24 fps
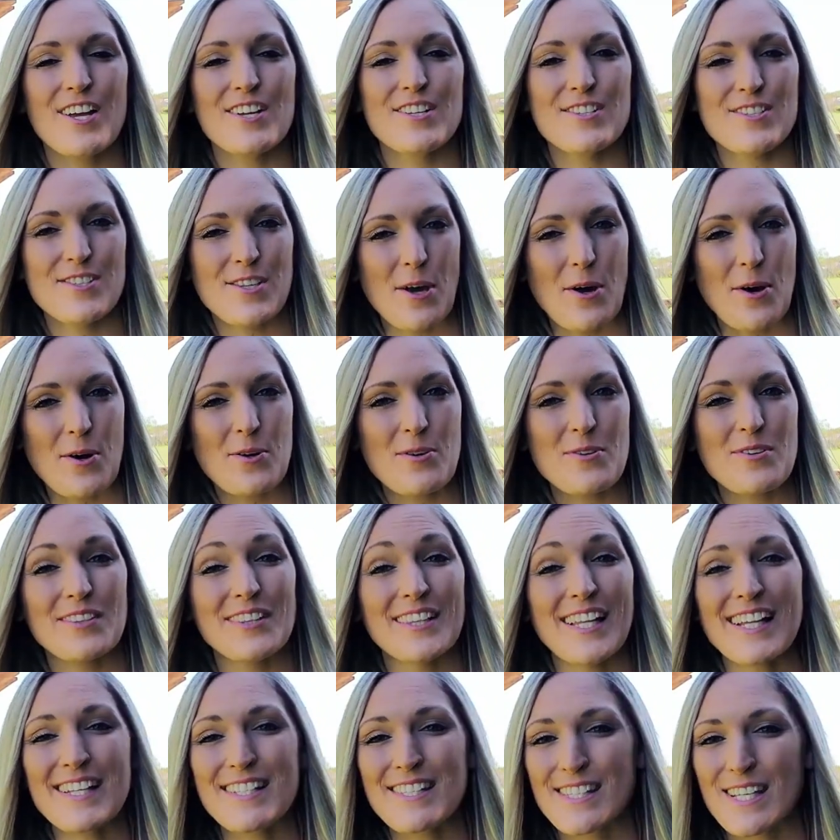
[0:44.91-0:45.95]
So
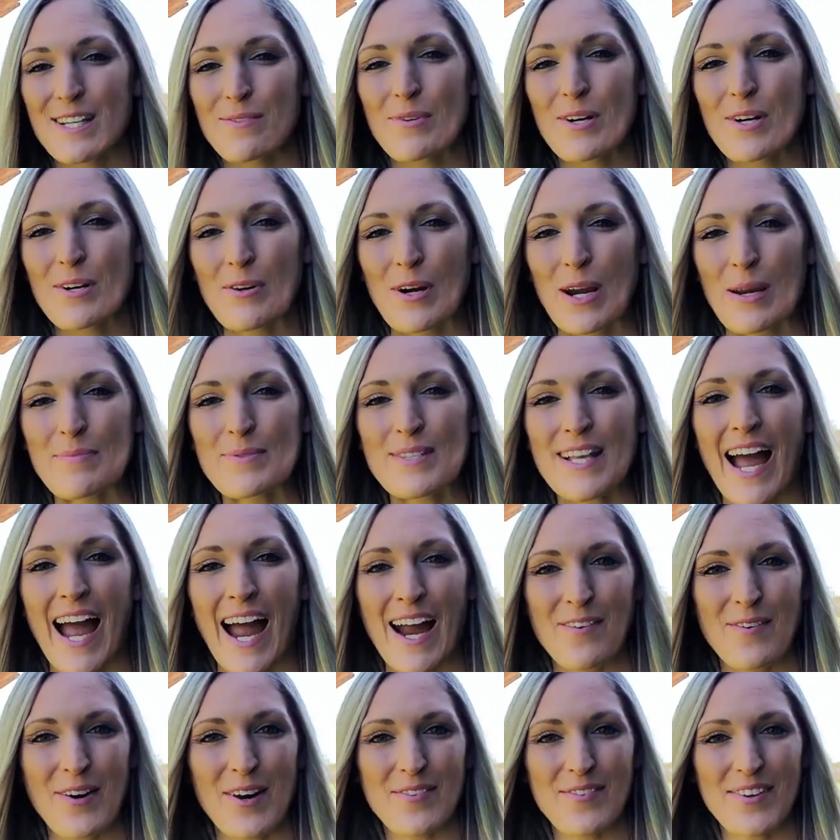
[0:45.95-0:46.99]
let's see what grapes
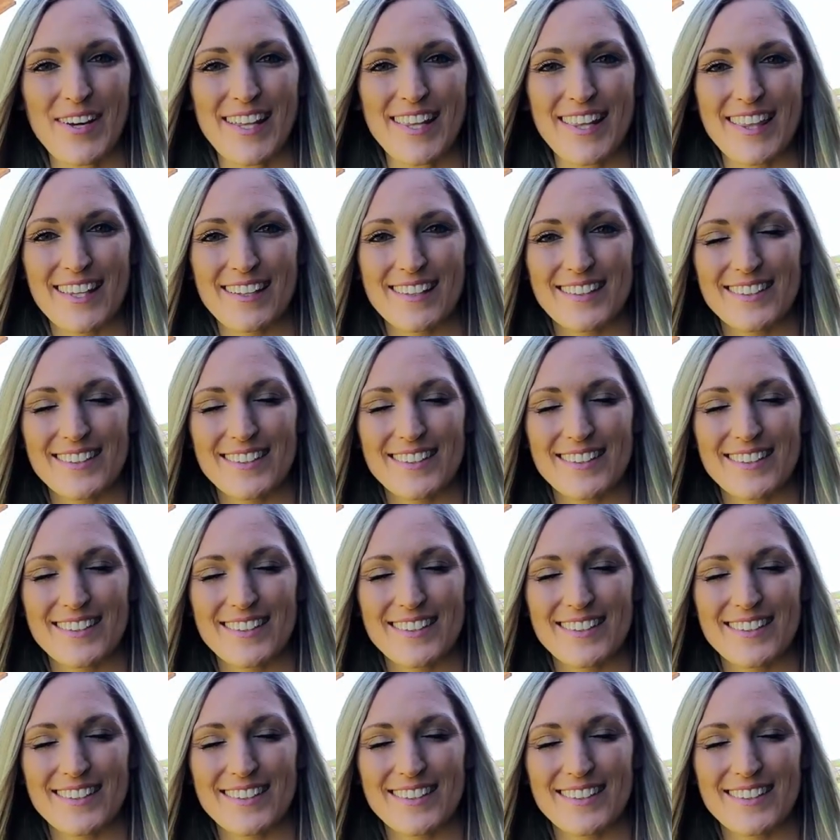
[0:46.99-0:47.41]
I went with.